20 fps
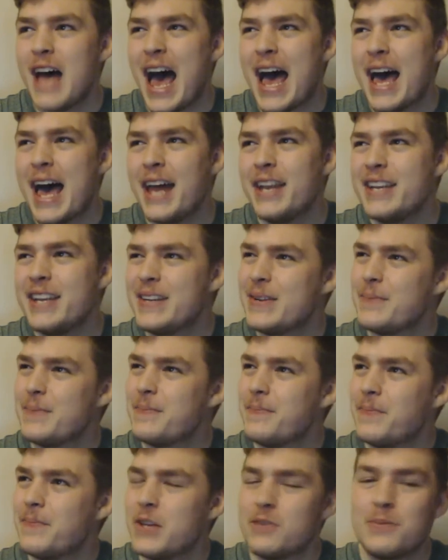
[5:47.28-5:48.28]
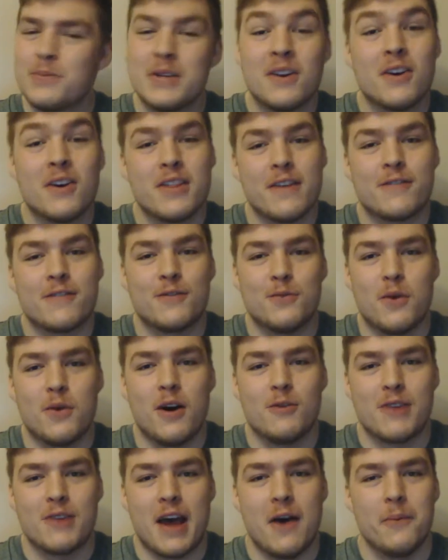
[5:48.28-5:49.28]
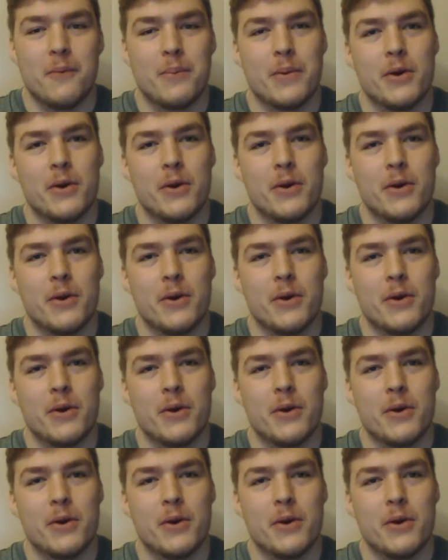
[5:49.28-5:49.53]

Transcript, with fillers: and it's been like that for a while now.